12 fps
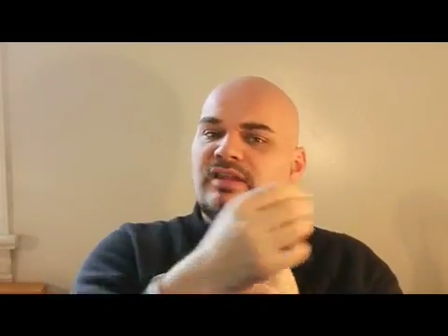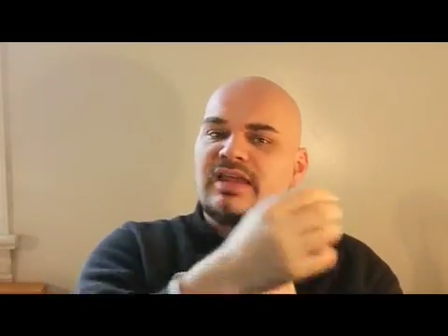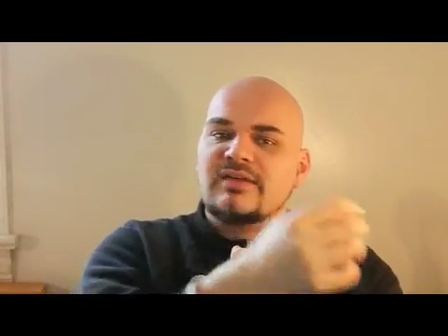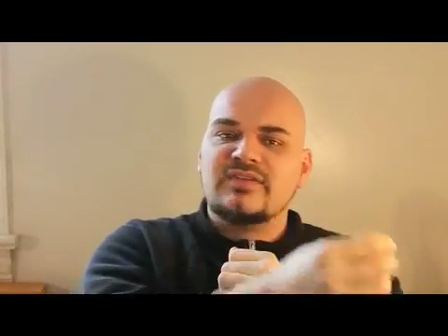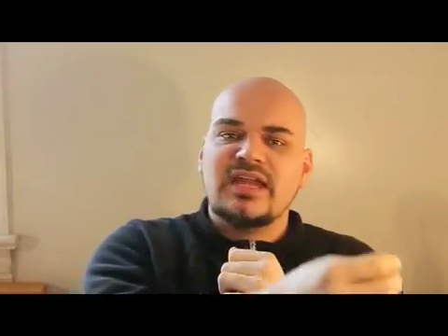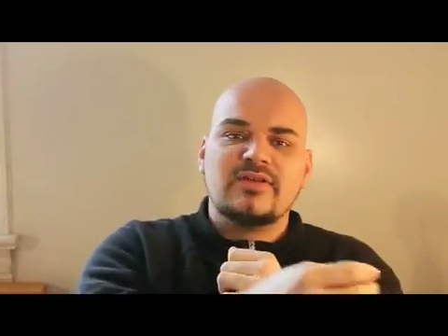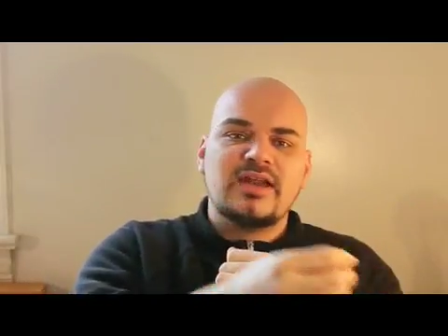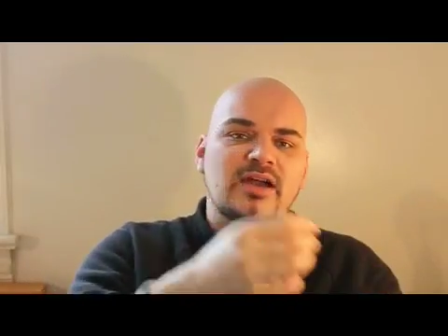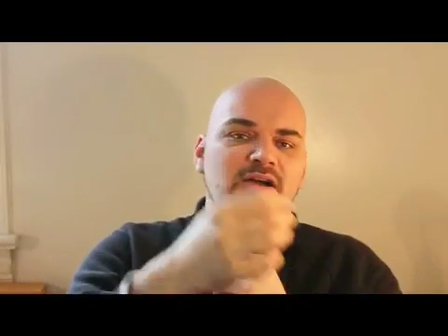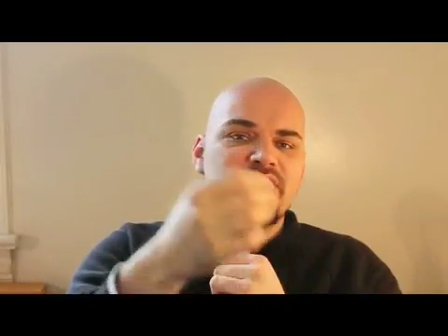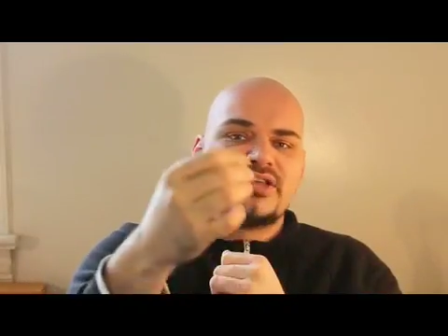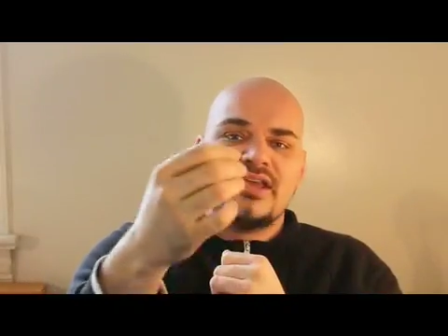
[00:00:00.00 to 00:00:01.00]
They have David
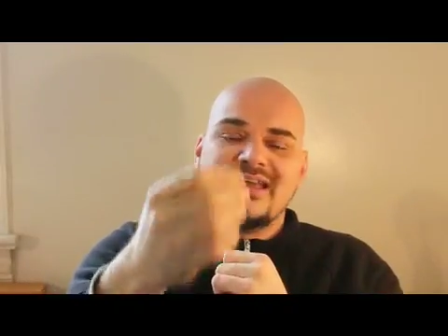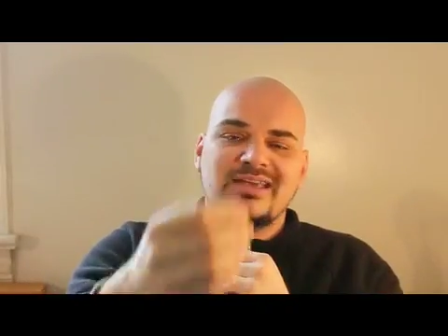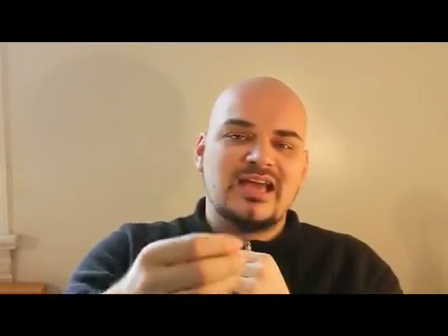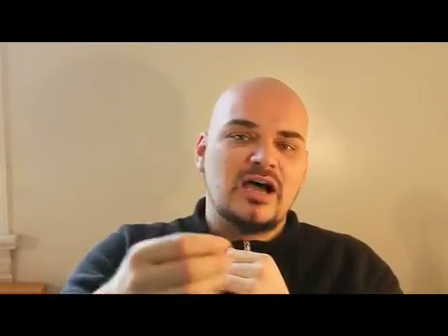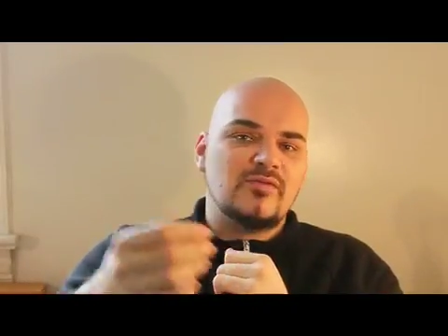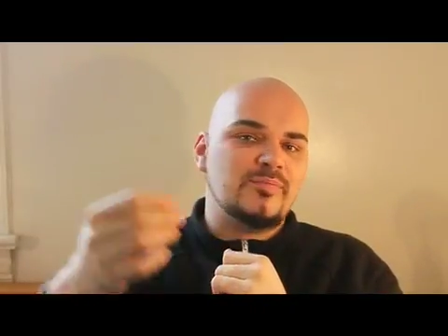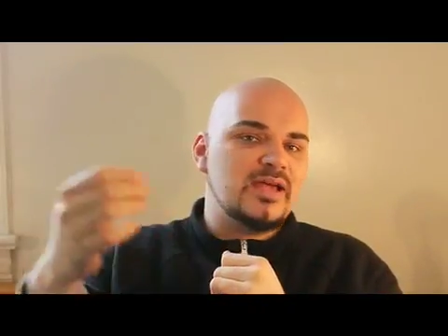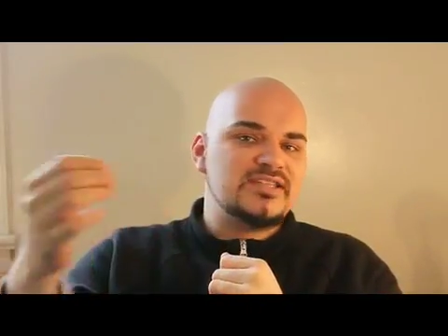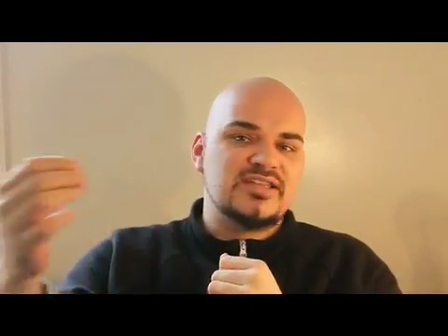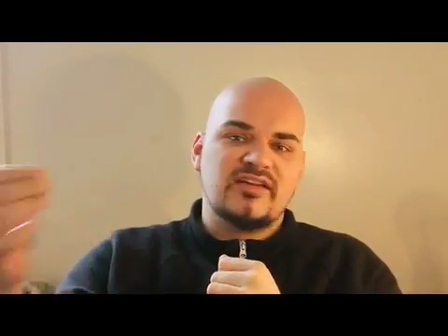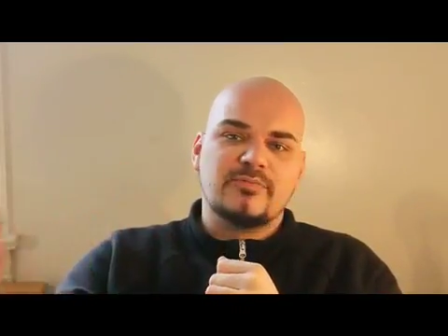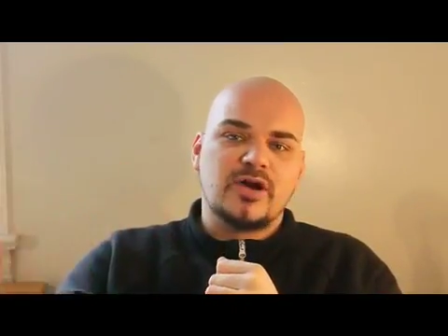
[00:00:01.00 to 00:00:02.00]
Harris, Calvin
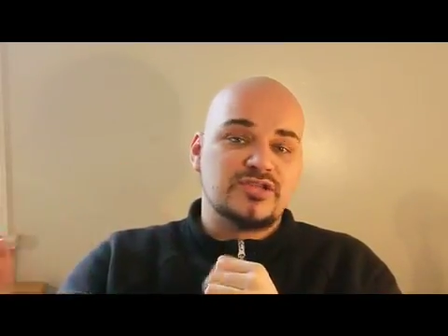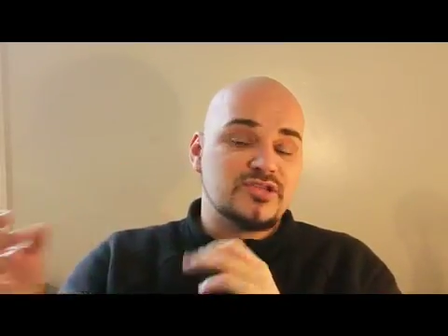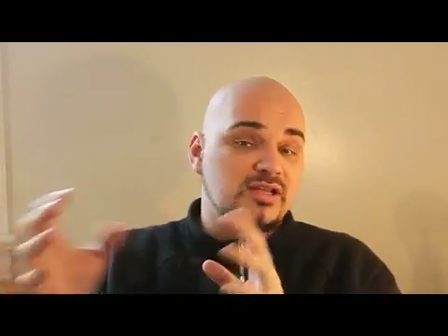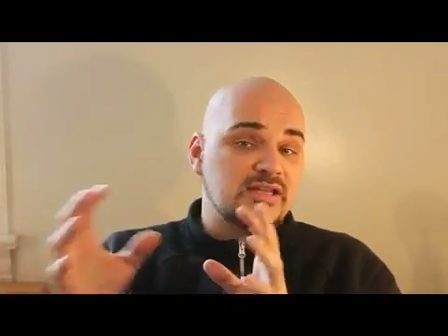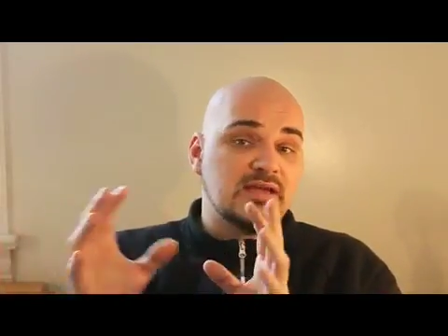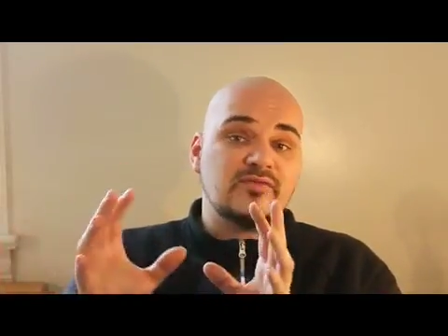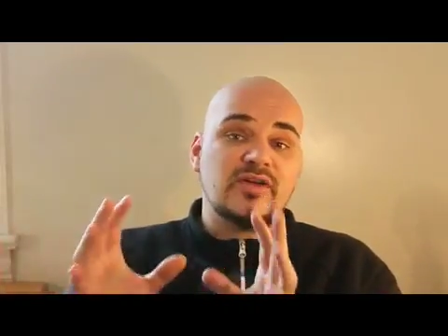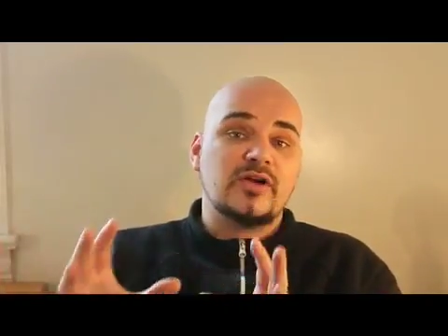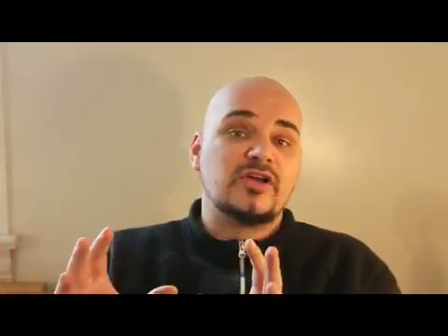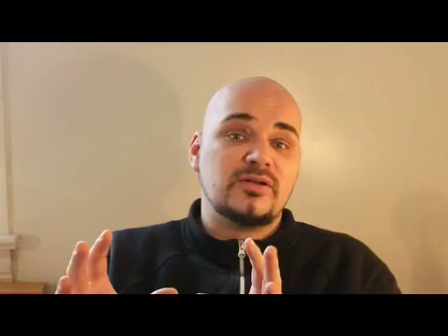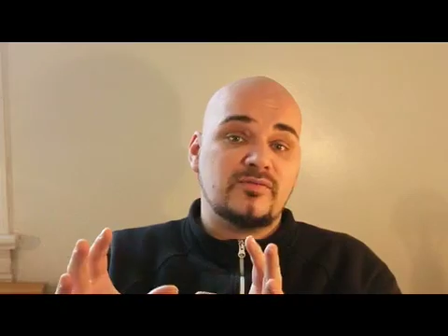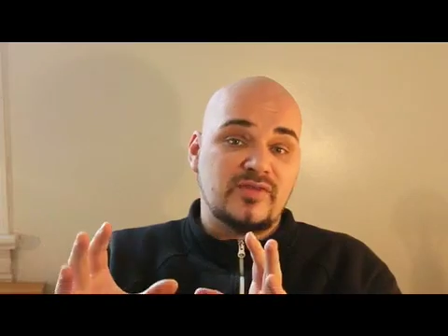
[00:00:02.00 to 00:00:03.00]
Pace, you have Bart Scott. They have very
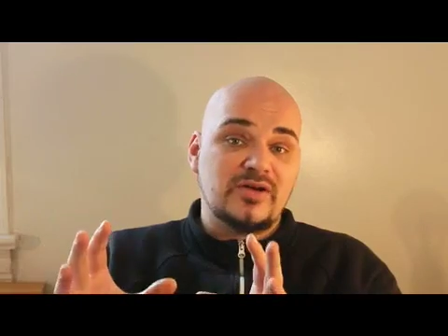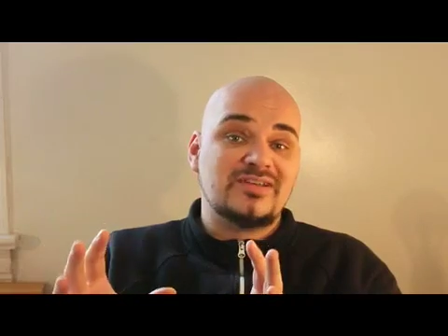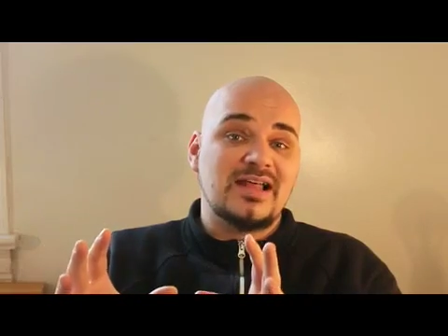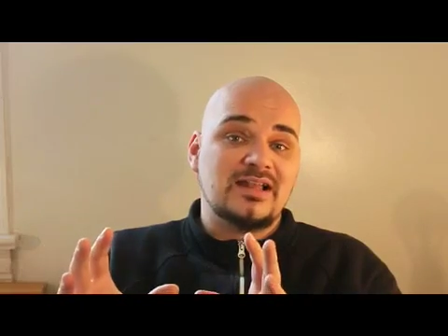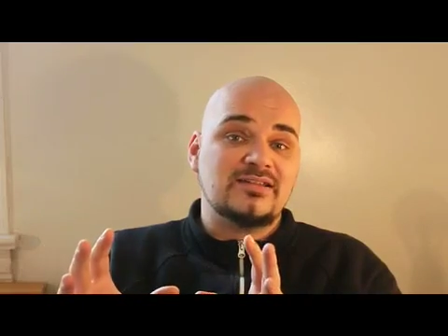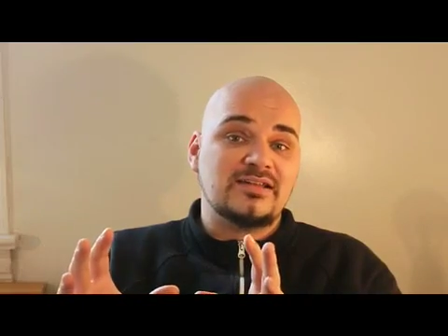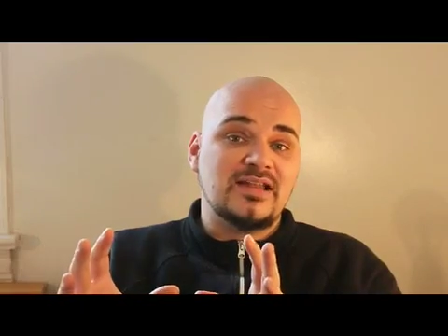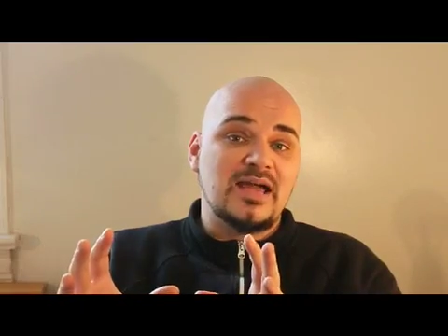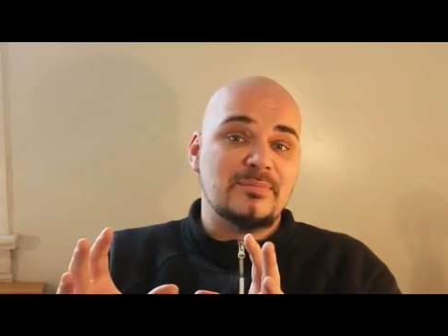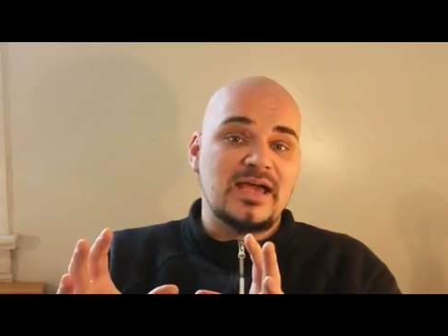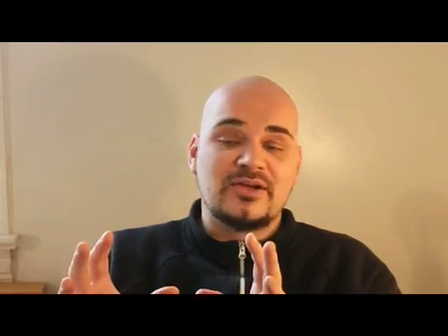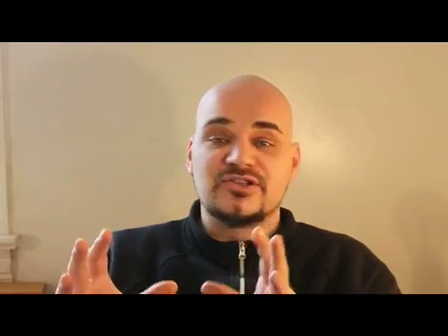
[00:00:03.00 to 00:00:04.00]
good, very talented
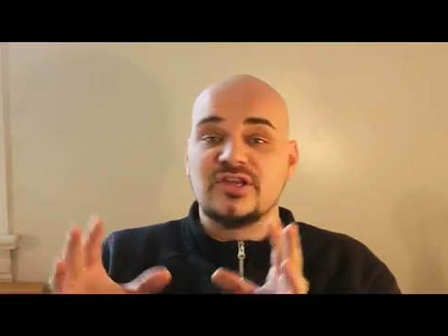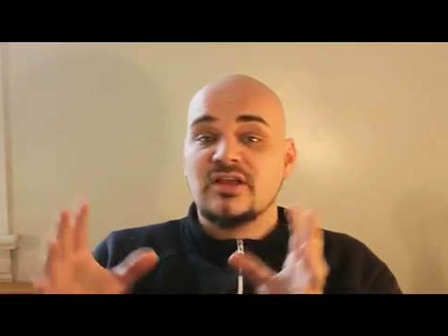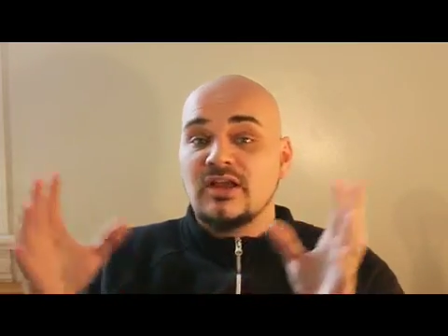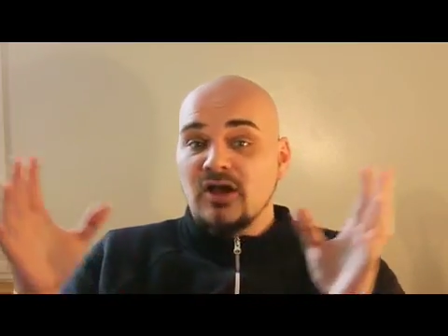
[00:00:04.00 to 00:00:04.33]
linebackers.